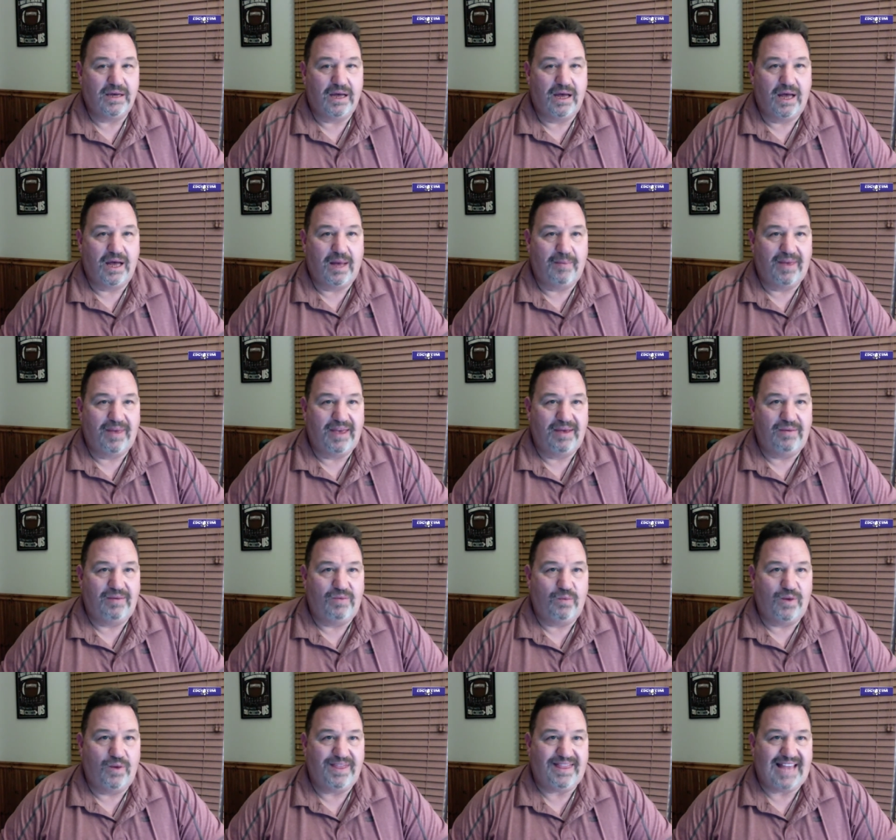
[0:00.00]
Um,
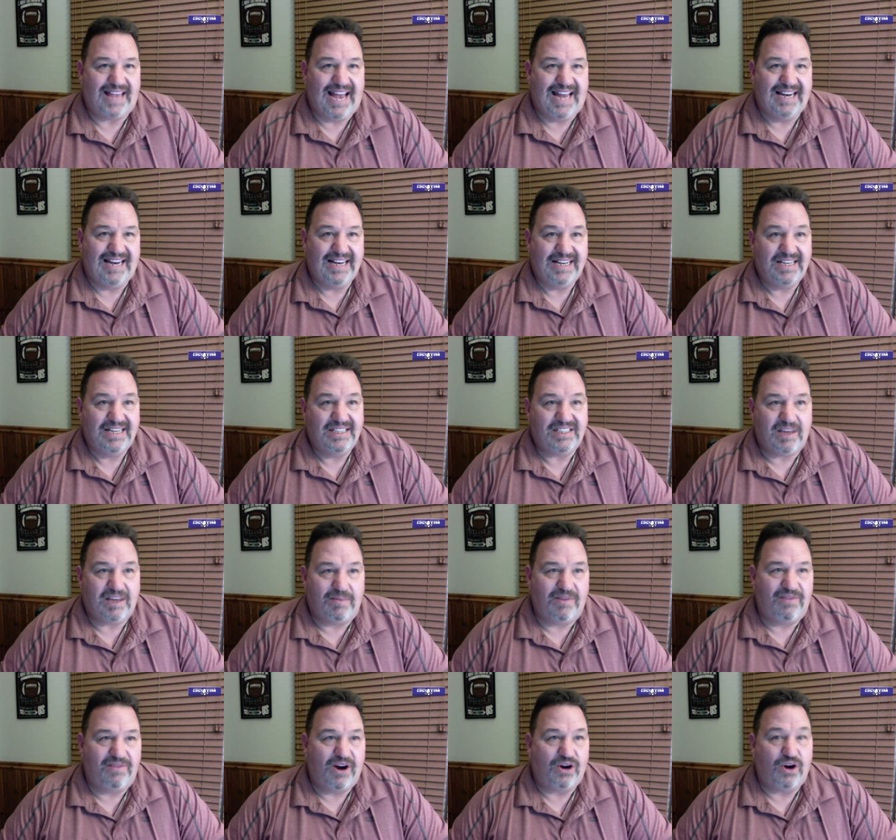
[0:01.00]
and with that,
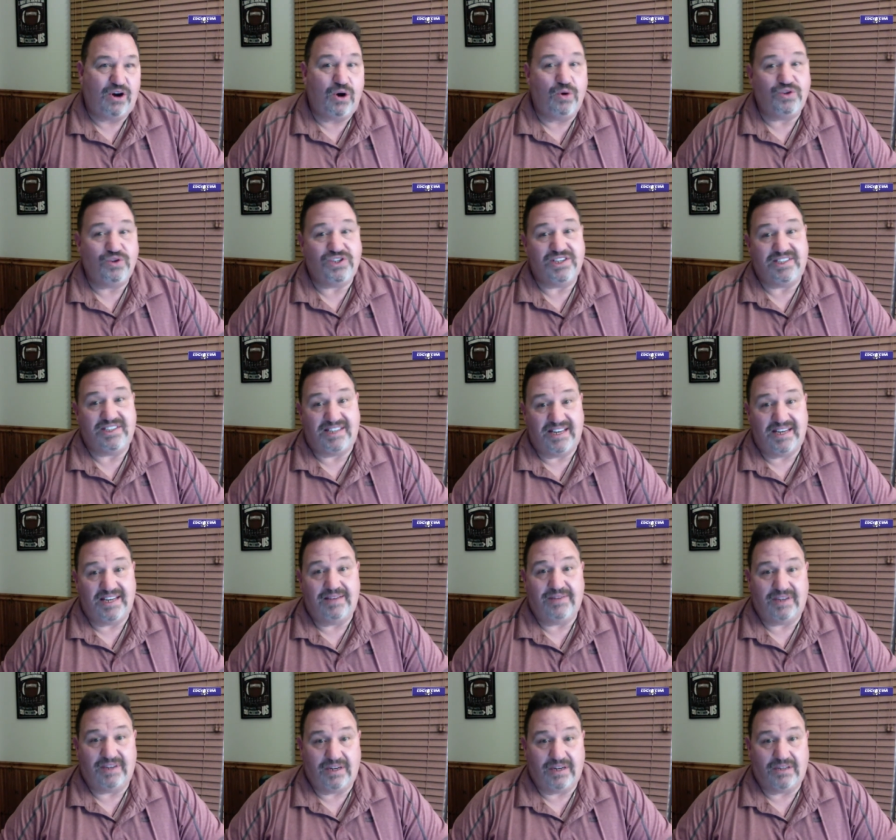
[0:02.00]
some of our coaches didn't
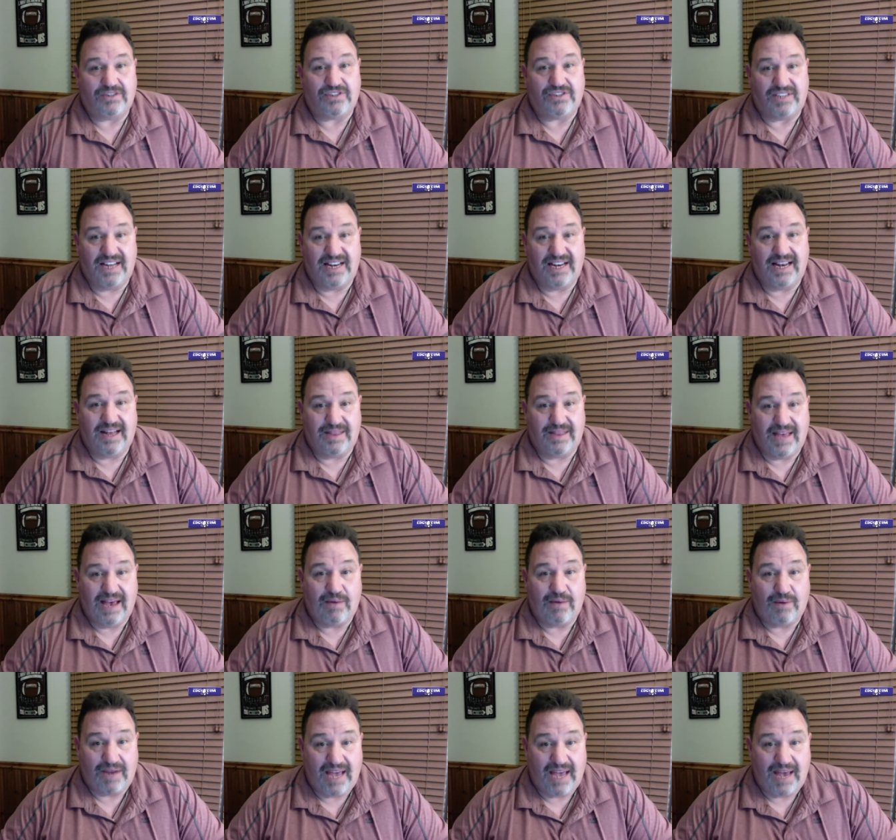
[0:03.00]
even understand how
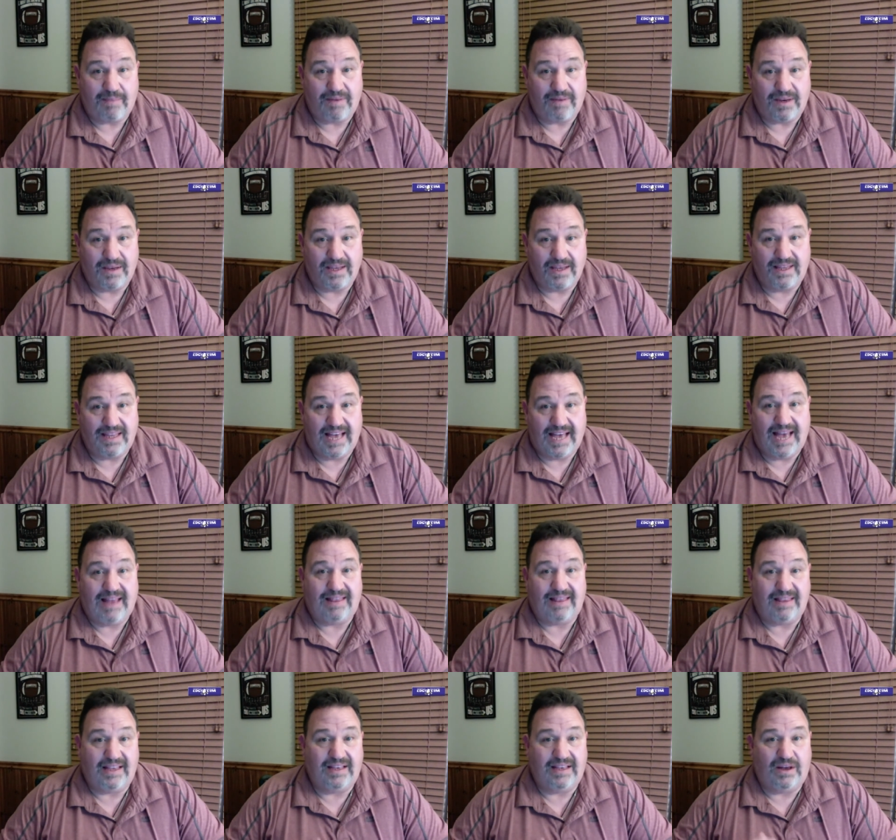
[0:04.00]
that would happen. And
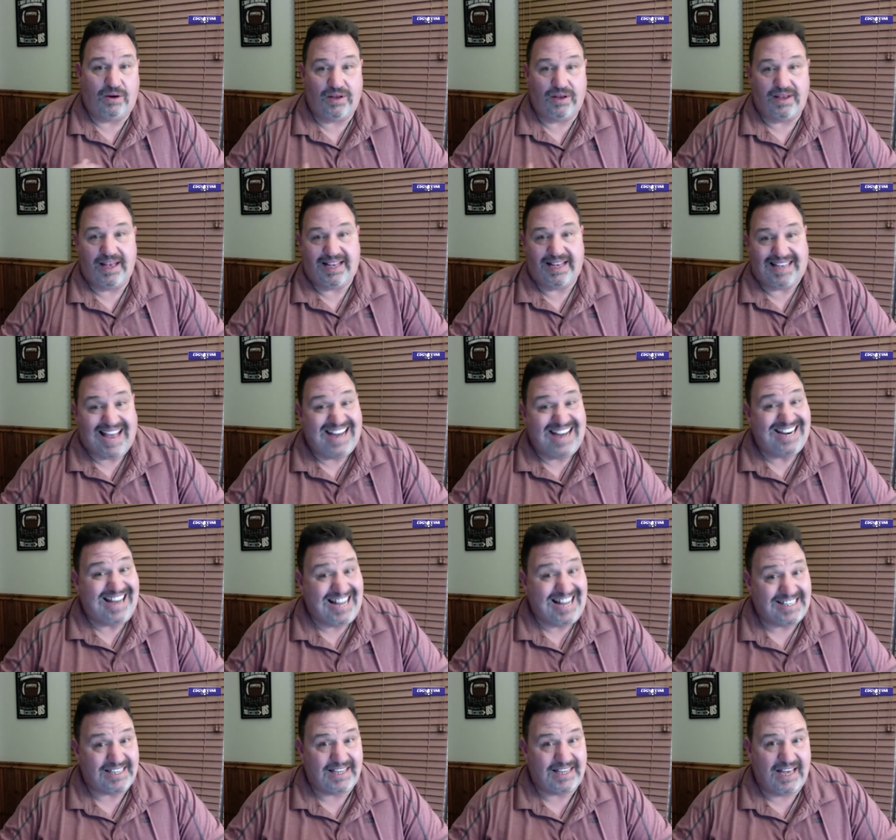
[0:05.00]
that, you know, it, it kind of
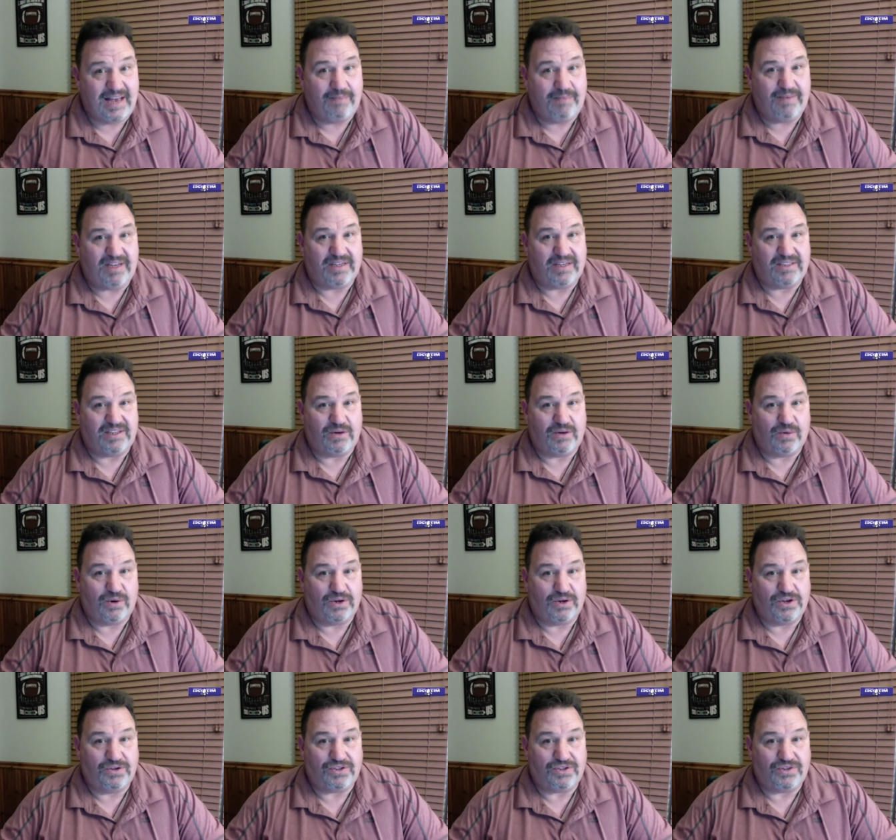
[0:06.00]
got to them because they
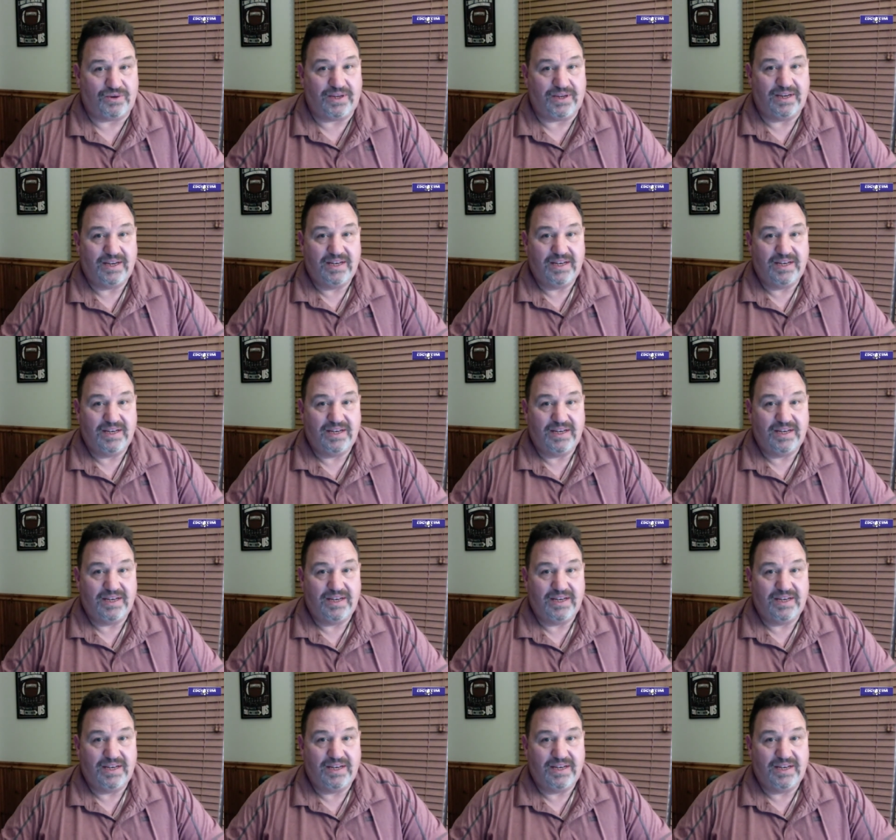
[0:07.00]
weren't used to it.